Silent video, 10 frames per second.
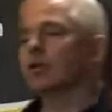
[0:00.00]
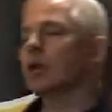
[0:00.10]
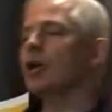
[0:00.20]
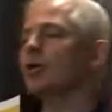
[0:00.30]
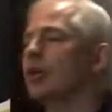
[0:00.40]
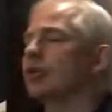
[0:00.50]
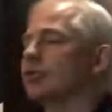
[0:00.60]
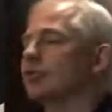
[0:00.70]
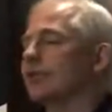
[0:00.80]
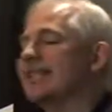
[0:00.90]
Gold is
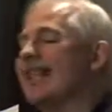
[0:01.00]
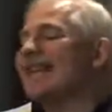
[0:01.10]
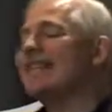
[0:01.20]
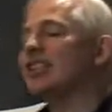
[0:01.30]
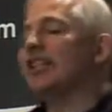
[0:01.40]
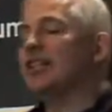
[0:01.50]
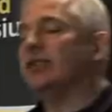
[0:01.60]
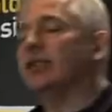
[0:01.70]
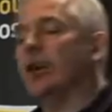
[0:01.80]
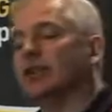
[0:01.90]
honest. It's an
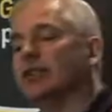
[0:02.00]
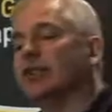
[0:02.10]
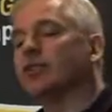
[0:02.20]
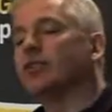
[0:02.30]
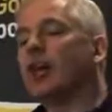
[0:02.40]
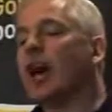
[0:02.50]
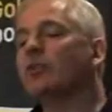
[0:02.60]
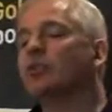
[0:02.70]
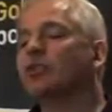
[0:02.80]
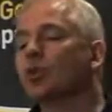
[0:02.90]
anti-cheating device. It's a
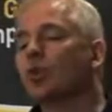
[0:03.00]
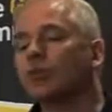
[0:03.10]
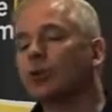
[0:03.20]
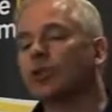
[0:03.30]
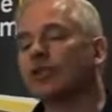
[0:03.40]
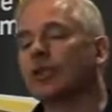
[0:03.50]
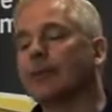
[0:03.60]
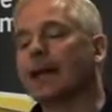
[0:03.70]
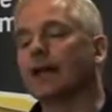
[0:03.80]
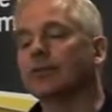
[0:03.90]
reliable store of
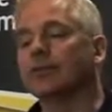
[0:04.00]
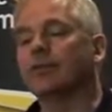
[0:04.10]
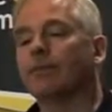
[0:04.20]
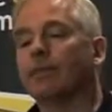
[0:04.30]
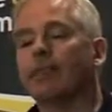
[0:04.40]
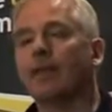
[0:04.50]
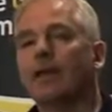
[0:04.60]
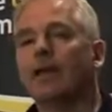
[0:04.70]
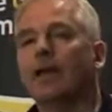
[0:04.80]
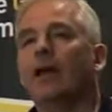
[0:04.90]
purchasing powers.
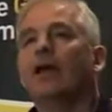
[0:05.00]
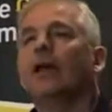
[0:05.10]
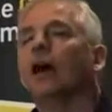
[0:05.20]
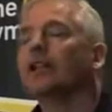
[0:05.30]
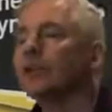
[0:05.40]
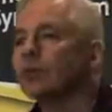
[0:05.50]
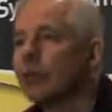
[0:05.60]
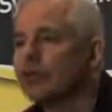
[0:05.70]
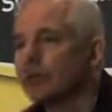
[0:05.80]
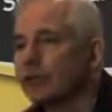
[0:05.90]
I'll let you in
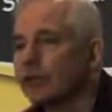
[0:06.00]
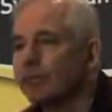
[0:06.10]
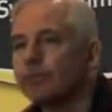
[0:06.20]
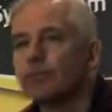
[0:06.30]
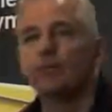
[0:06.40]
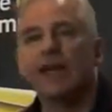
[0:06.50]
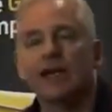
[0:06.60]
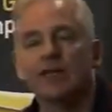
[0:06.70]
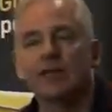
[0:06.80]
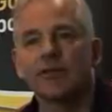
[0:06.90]
on a secret.
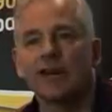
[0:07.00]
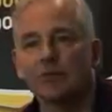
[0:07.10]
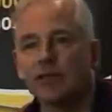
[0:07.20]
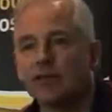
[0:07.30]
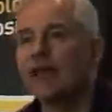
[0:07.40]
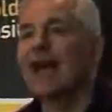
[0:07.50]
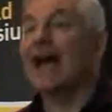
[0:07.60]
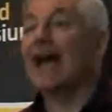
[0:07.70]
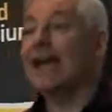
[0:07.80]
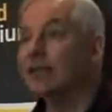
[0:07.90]
Bankers and government
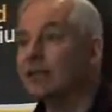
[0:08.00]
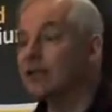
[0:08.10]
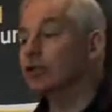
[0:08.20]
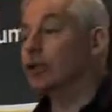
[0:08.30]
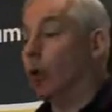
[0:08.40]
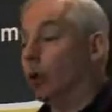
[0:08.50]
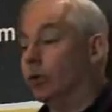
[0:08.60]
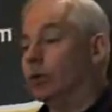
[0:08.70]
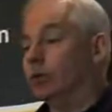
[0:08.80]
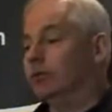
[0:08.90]
hate
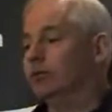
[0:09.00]
gold.